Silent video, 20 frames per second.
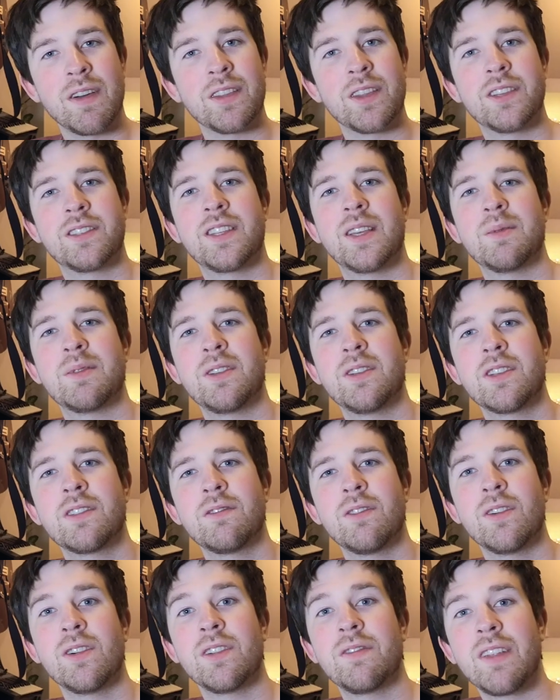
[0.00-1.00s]
So I hope you found those
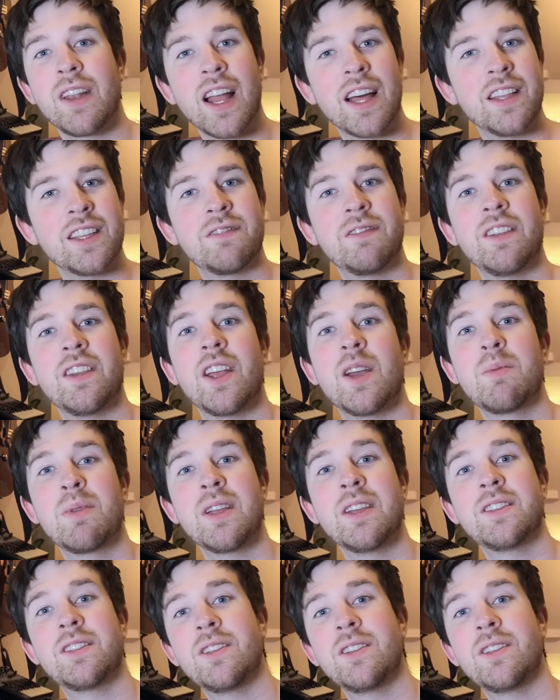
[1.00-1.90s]
tips useful. If you like this video,